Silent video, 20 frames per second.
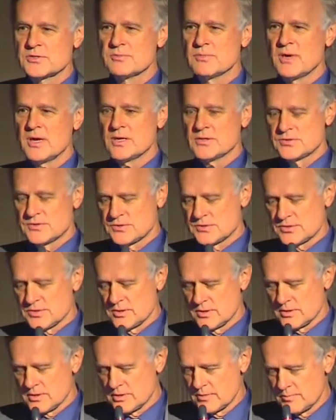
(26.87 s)
Schmidt's
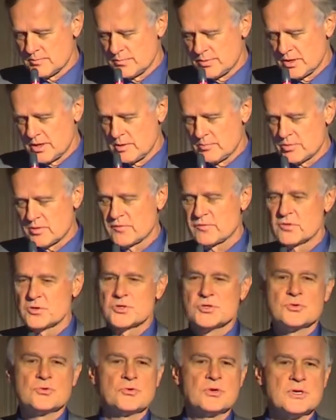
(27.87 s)
paper
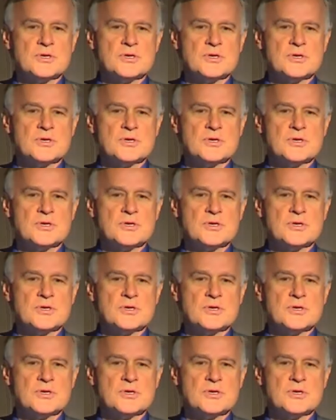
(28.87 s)
for two